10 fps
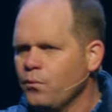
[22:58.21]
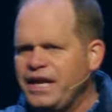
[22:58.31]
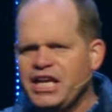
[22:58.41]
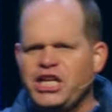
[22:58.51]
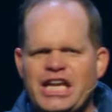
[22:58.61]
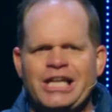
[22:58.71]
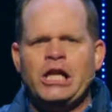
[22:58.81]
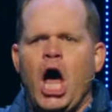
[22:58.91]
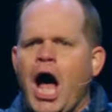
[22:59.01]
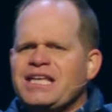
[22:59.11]
we could get
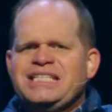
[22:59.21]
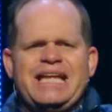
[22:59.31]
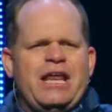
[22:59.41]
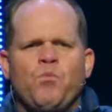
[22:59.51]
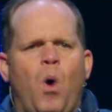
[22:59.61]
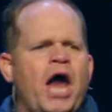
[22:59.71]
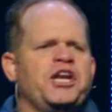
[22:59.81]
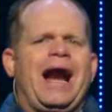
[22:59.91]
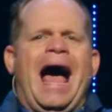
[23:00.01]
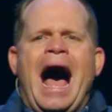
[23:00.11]
lost in
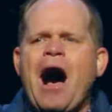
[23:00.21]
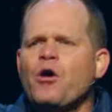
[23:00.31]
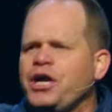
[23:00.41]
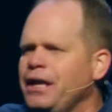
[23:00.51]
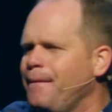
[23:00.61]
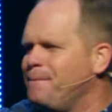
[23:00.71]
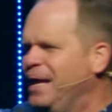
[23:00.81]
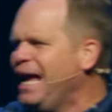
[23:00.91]
wonder. How could it